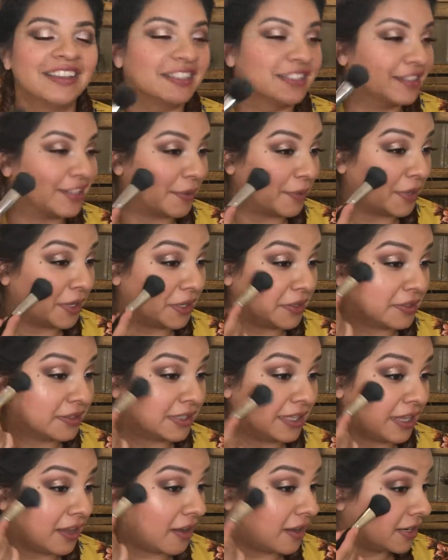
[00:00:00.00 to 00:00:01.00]
So I'm going to use
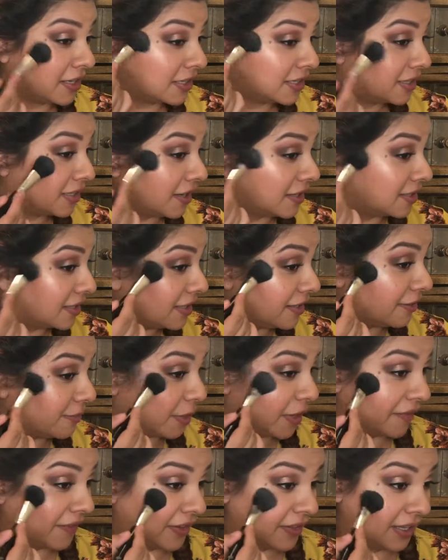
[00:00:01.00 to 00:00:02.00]
the Anastasia
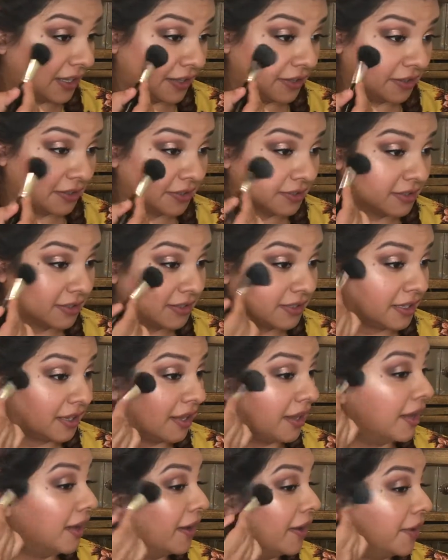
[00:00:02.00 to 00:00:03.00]
Beverly Hills
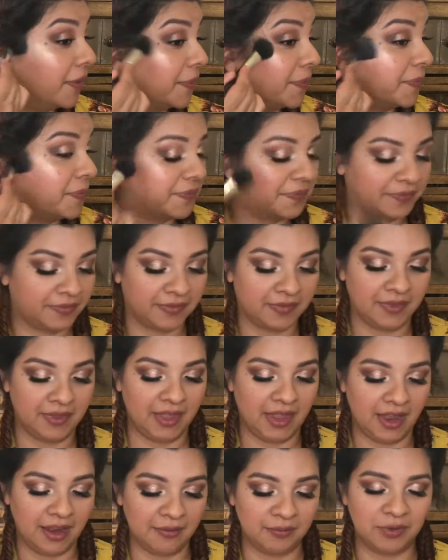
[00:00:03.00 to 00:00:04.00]

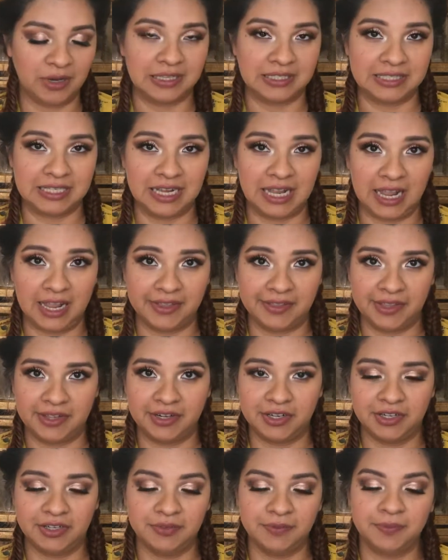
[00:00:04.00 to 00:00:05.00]
Amrezy
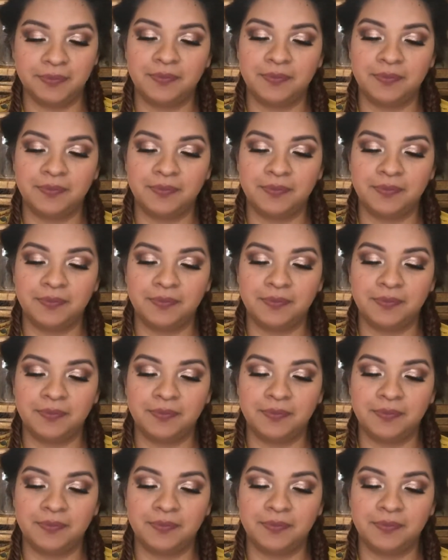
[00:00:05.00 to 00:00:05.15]
highlighter,